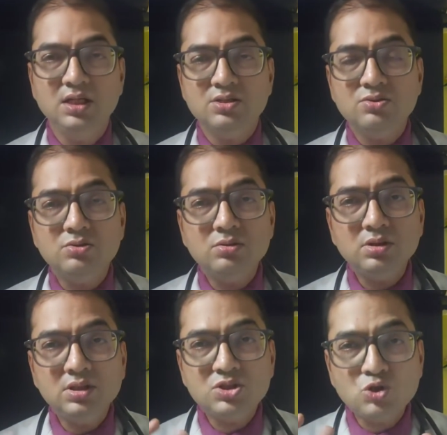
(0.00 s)

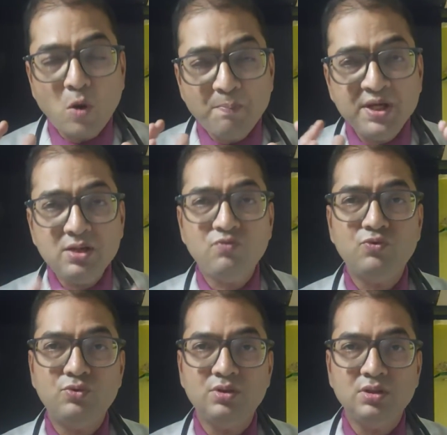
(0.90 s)
So stopping
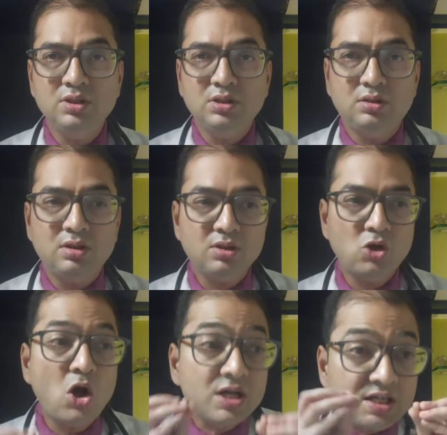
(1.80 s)
food or
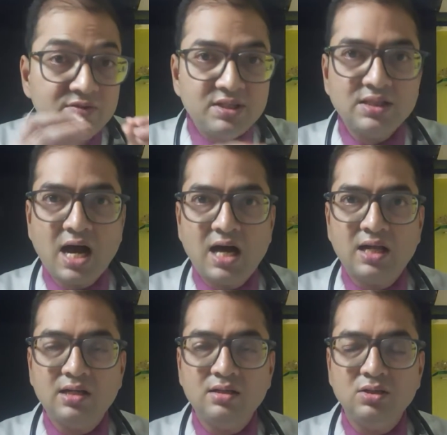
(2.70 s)
not giving
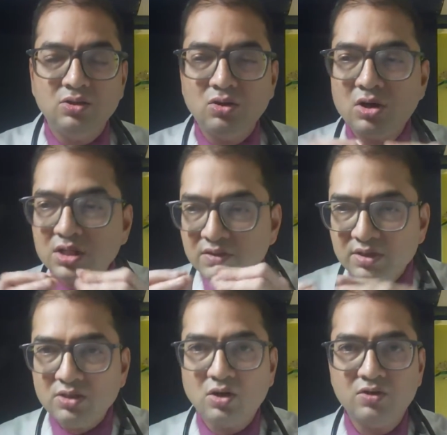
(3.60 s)
dal, not
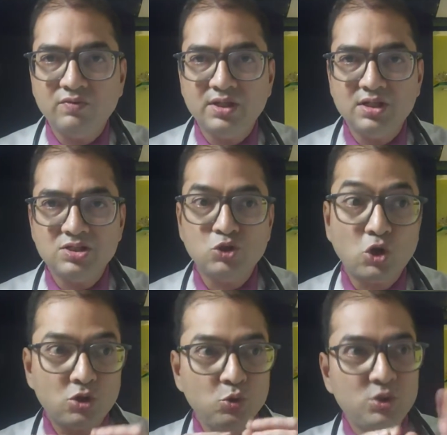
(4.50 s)
giving non-veg,
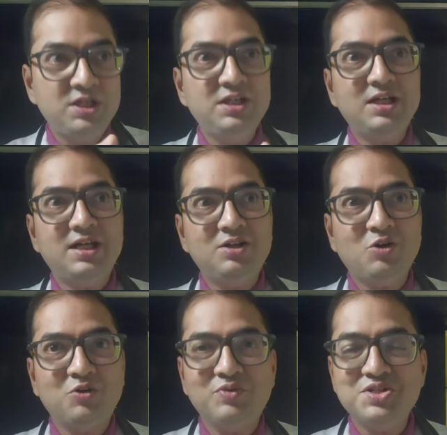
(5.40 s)
not looking at
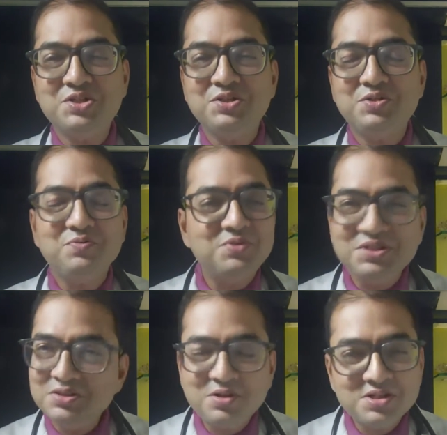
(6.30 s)
non-vegetarian food
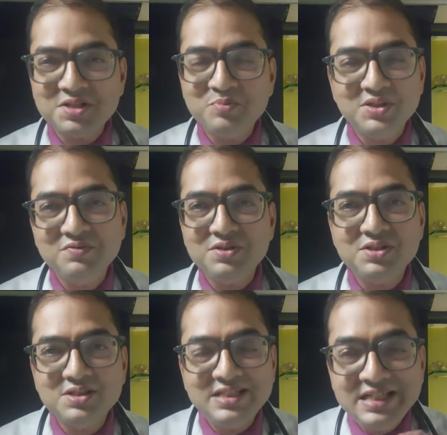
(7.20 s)
is not something which
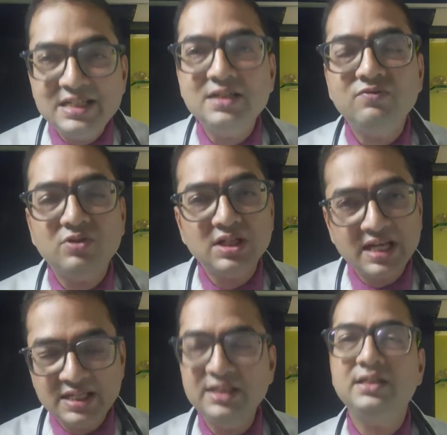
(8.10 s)
is needed for
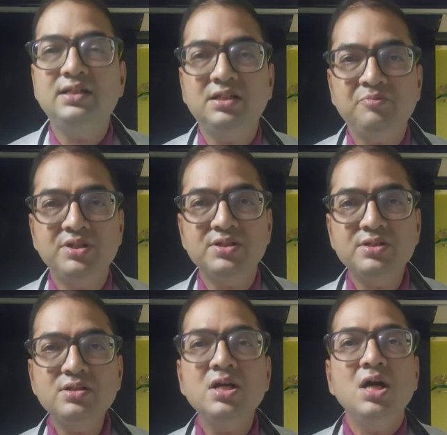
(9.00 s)
any kidney
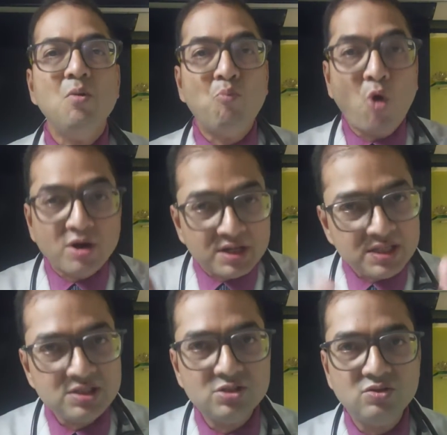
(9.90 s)
patients.
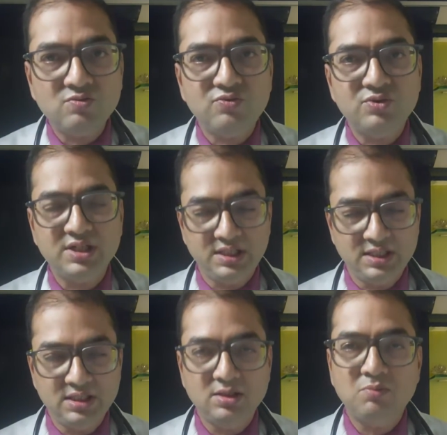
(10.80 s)
Moderation of food
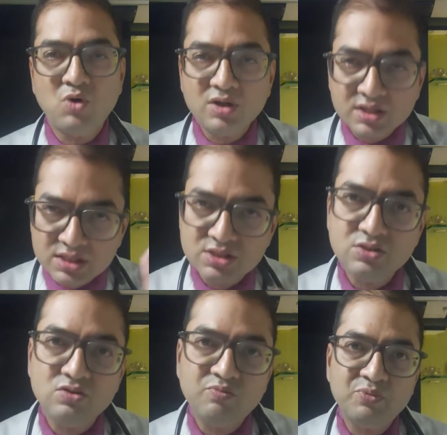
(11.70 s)
intake,
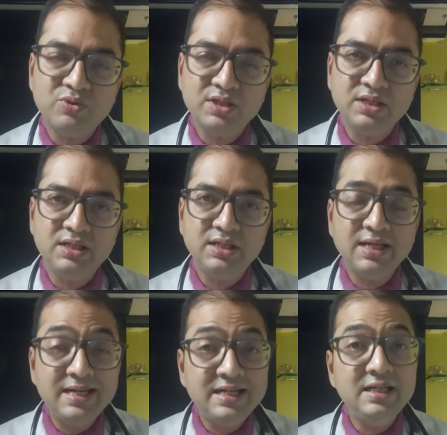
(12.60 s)
moderation protein intake
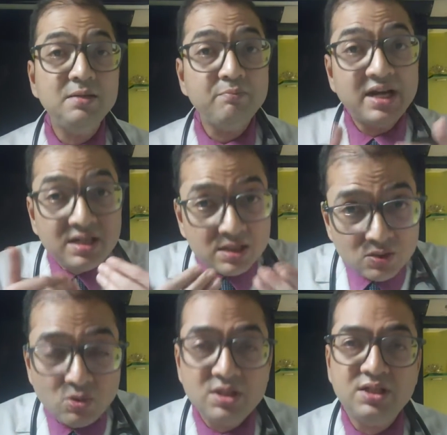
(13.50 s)
and eating better
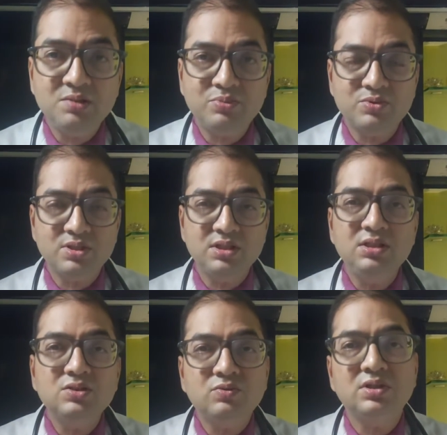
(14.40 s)
quality protein
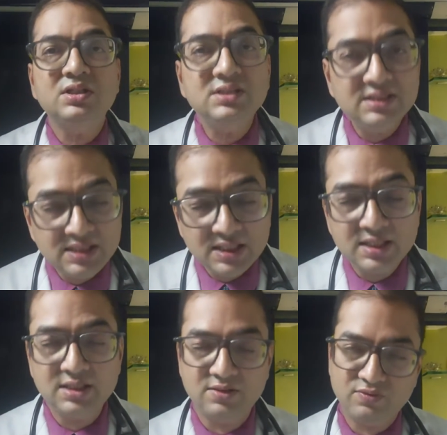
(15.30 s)
is what is
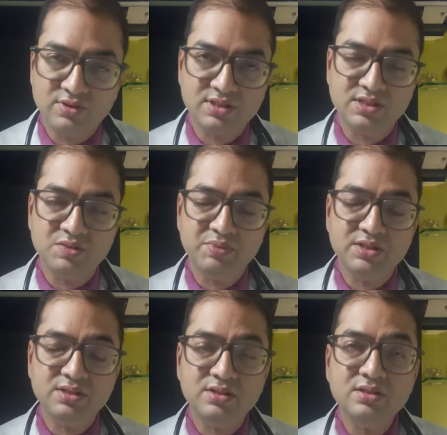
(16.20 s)
indicated for such
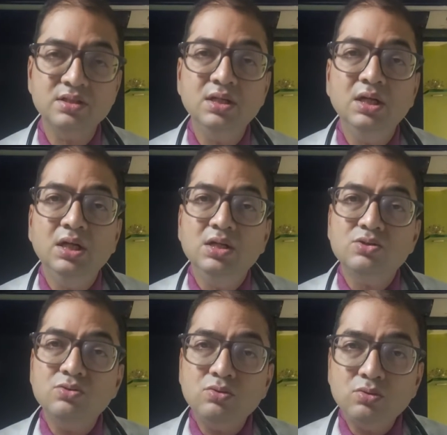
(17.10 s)
patients.
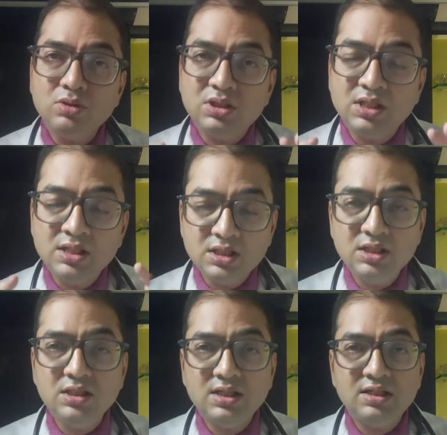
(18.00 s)
So
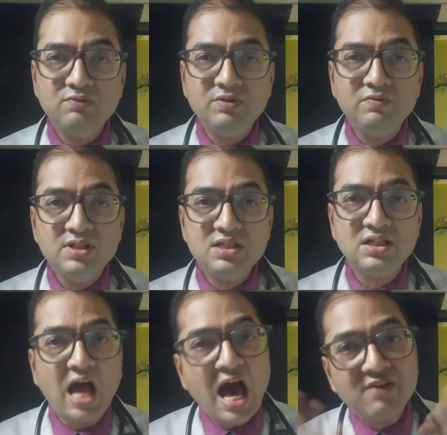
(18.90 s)
thinking that we will
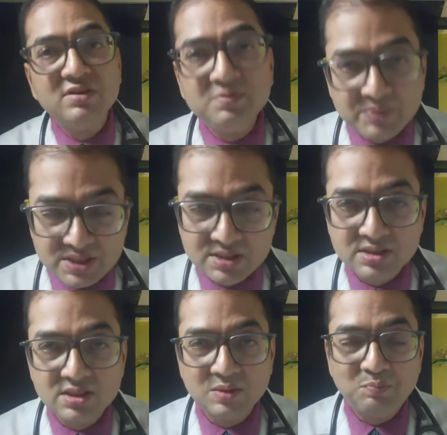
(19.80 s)
starve the
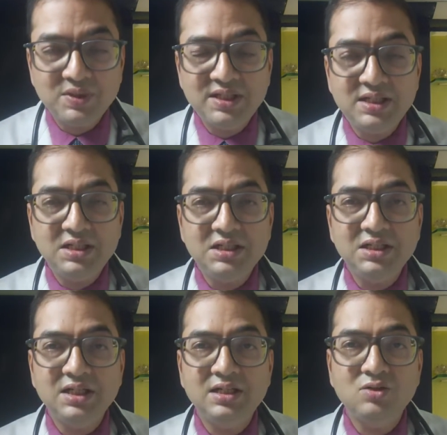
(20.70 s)
patient completely
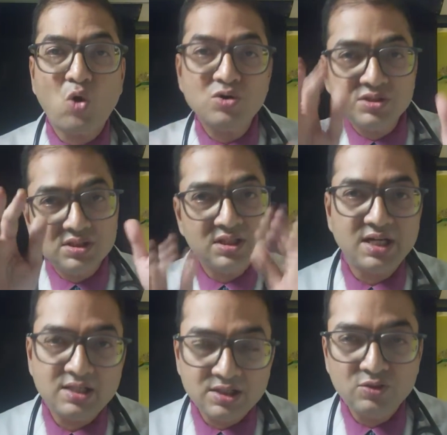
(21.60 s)
and cause the
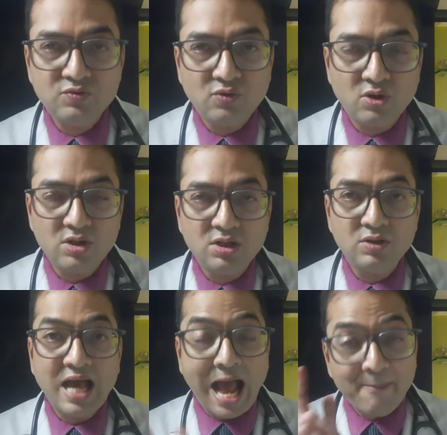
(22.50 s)
creatinine to fall down
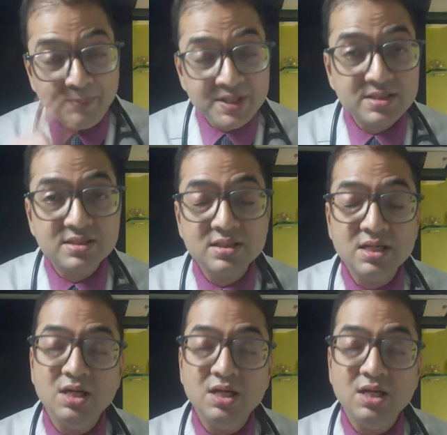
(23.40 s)
happens